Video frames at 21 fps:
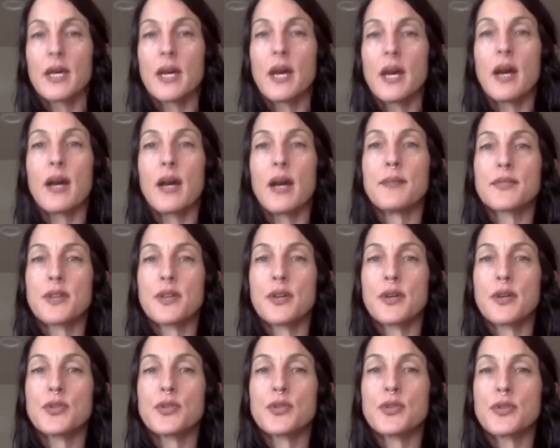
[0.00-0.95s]

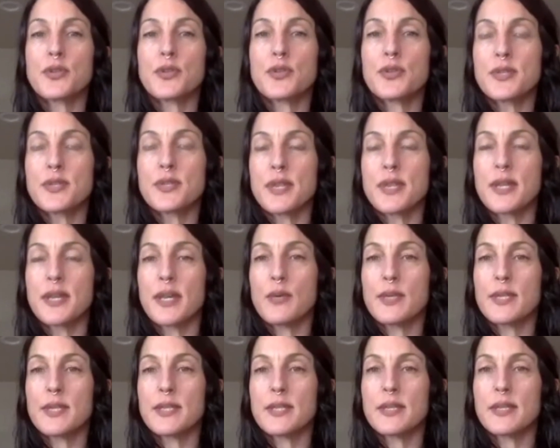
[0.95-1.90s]
So Tuesday,
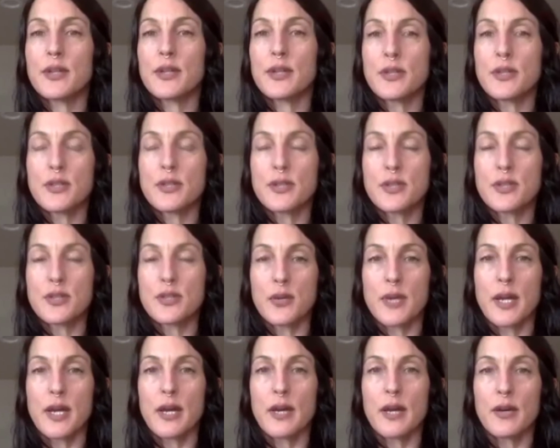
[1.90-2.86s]
we did the
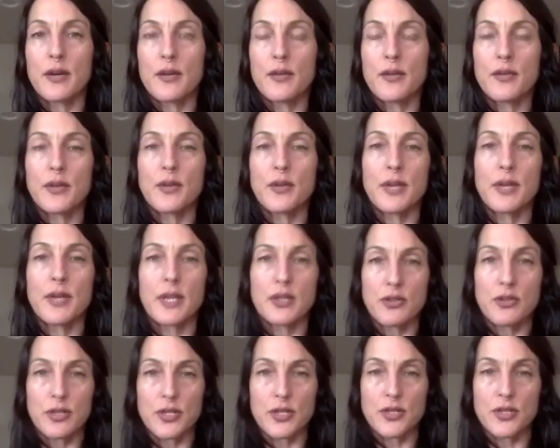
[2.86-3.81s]
Herstory of the
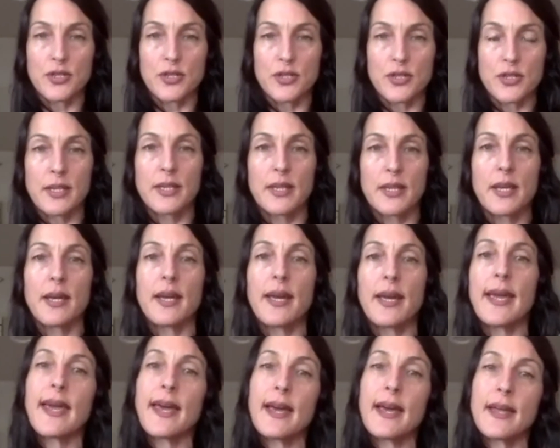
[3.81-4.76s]
Yogini tradition in India,
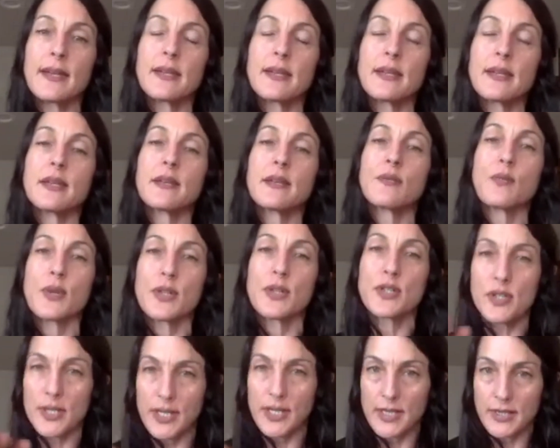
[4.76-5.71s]
and
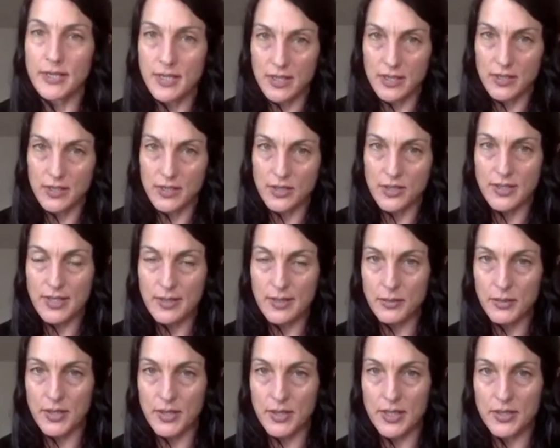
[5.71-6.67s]
which leads into the
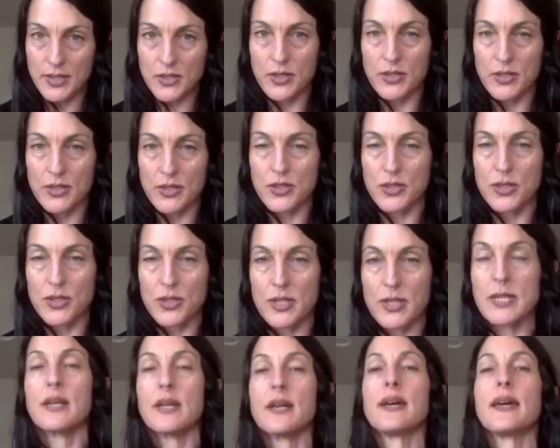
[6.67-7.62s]
temple dance tradition in
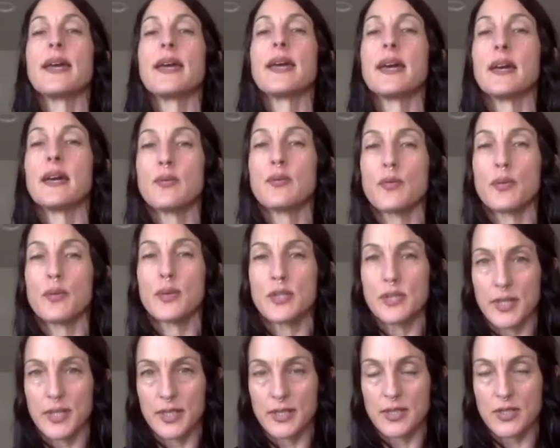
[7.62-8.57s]
India, and
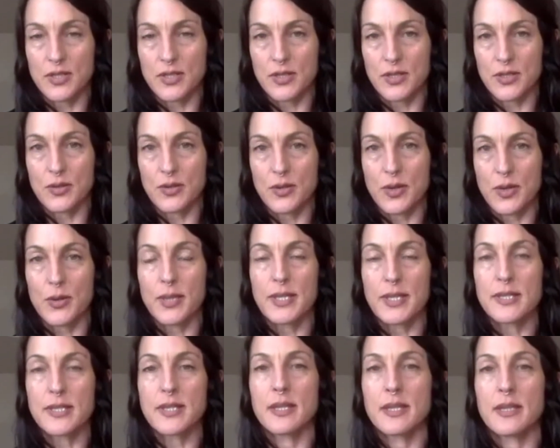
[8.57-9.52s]
which leads to
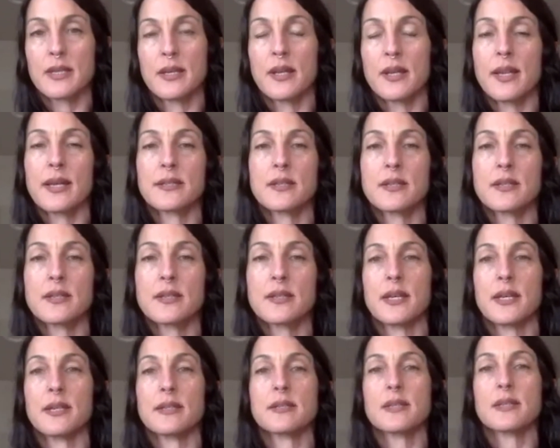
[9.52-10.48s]
Odissi Indian classical
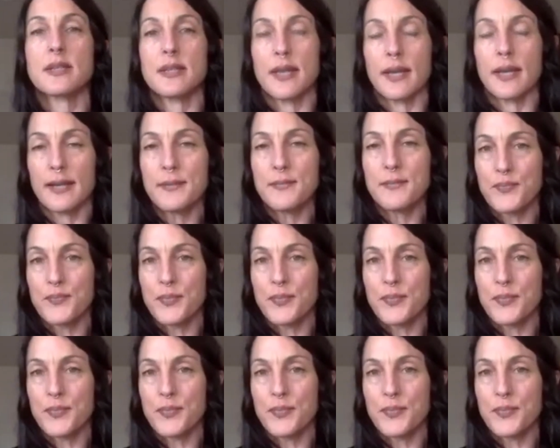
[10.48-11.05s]
dance today.